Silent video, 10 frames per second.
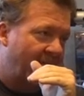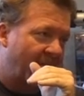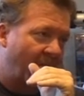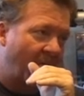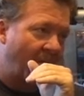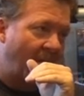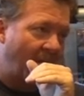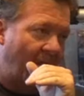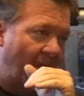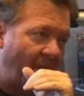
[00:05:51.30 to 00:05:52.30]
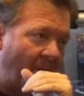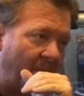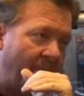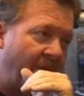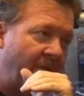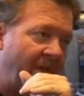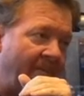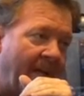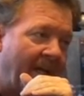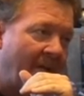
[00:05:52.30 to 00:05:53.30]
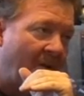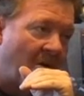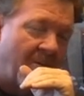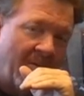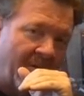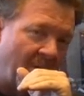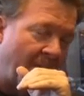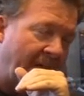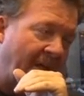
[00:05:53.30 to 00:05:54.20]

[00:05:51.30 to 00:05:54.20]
So, Green Man, along with so